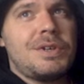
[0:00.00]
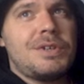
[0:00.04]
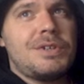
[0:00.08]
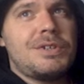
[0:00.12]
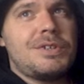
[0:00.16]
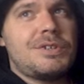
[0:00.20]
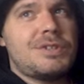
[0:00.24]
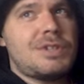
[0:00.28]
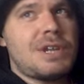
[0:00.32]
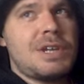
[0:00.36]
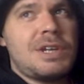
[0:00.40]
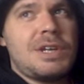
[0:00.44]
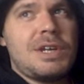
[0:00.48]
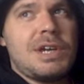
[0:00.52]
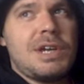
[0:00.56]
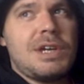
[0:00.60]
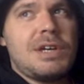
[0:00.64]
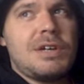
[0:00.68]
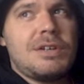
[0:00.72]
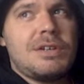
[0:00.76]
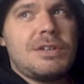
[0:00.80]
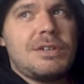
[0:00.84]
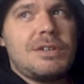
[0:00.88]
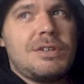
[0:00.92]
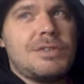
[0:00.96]
say that.
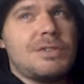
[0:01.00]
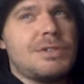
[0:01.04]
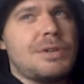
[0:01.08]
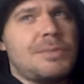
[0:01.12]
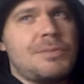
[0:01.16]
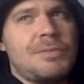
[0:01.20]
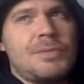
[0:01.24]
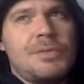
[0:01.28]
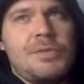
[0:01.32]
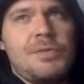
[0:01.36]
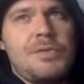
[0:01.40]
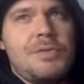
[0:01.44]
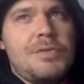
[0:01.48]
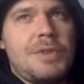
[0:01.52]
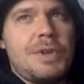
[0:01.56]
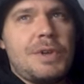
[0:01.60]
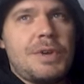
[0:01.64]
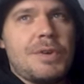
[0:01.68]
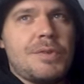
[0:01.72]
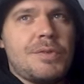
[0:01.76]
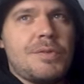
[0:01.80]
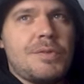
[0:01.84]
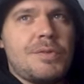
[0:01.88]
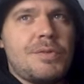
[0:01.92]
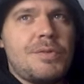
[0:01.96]
Because up north,
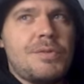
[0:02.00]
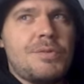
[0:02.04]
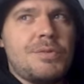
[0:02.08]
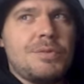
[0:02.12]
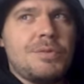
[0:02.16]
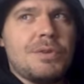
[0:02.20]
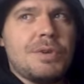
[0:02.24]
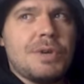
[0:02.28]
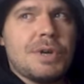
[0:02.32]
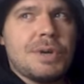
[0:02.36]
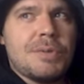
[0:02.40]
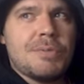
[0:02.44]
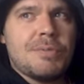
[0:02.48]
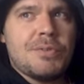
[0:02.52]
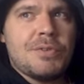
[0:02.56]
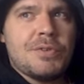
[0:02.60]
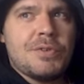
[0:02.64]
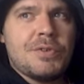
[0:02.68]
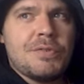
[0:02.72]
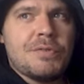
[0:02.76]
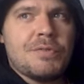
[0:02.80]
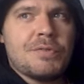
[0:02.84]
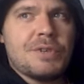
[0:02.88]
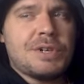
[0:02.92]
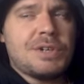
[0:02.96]
they're all like
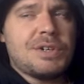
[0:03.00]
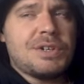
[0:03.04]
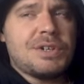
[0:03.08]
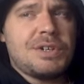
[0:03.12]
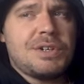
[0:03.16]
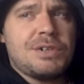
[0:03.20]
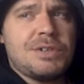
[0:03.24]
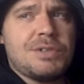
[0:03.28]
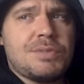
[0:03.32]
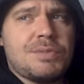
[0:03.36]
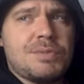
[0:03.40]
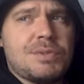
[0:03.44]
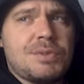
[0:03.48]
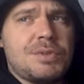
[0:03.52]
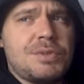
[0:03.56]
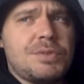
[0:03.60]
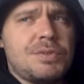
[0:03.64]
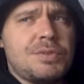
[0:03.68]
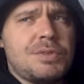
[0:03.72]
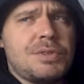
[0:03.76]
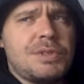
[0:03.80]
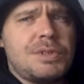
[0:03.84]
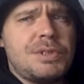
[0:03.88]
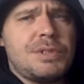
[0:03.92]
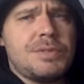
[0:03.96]
more friendly, I suppose,
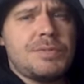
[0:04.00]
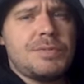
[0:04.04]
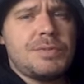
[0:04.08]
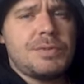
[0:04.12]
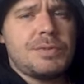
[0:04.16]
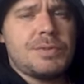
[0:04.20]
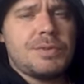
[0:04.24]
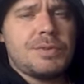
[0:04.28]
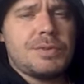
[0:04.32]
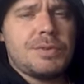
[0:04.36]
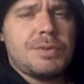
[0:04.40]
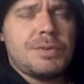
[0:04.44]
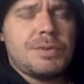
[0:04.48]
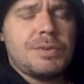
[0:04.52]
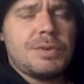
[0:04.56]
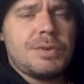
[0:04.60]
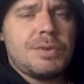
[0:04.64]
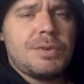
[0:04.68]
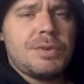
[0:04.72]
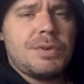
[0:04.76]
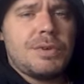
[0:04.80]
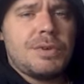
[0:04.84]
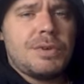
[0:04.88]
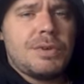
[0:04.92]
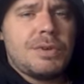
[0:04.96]
or at least more
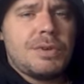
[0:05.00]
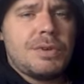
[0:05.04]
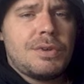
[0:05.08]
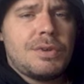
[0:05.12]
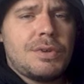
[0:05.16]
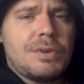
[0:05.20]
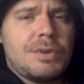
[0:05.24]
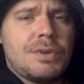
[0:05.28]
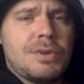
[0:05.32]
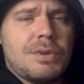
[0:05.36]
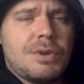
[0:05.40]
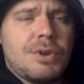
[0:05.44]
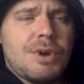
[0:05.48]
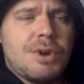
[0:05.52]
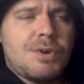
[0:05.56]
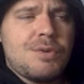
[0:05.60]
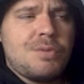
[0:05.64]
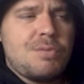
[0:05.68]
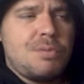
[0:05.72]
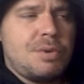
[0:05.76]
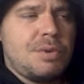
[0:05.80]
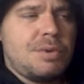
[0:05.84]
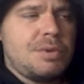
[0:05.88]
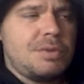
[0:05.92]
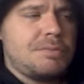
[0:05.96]

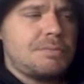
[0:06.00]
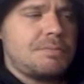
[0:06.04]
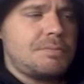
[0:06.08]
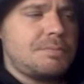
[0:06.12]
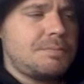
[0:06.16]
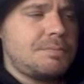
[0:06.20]
open.